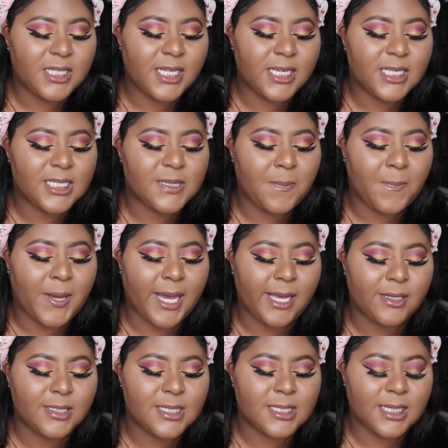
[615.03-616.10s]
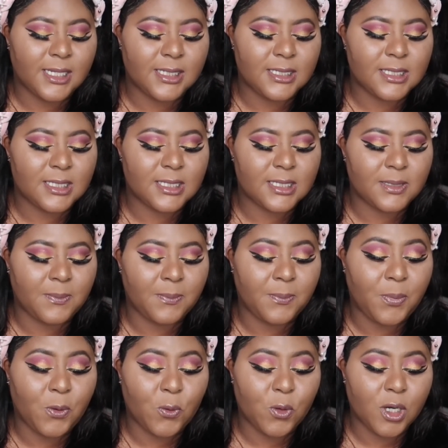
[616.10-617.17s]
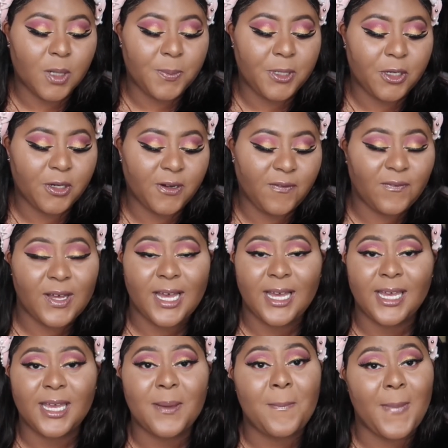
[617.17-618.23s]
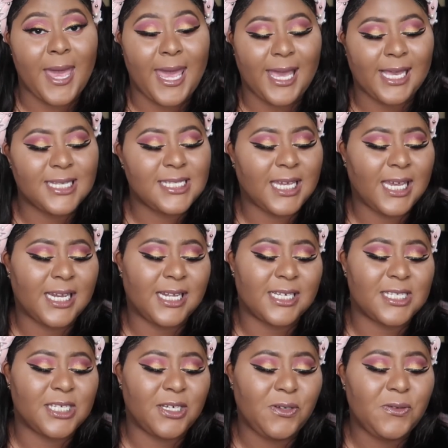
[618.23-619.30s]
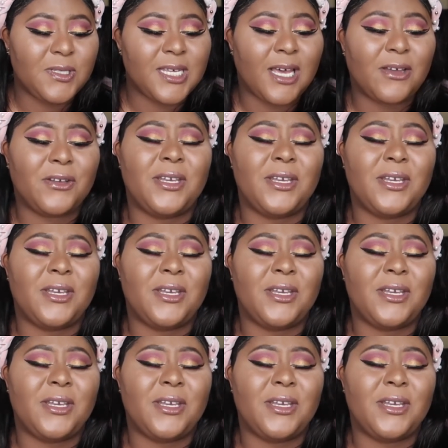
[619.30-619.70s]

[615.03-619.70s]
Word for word: this Biossance pore purifying mask and excuse how